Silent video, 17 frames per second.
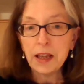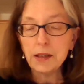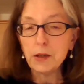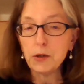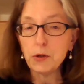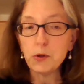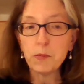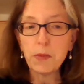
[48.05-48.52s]

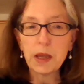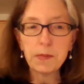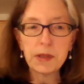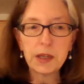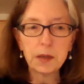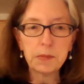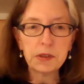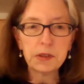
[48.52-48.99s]
You may
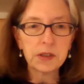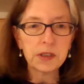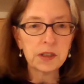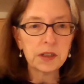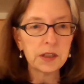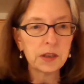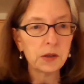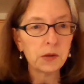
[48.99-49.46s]
be able to
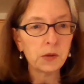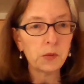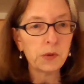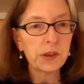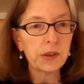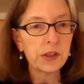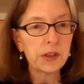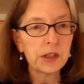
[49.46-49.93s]
deal
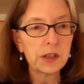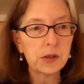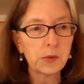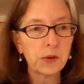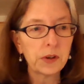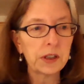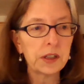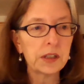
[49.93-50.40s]
with
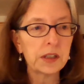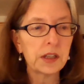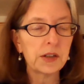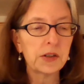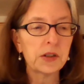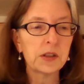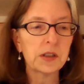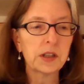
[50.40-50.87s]
these
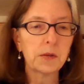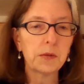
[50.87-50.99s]
organizations.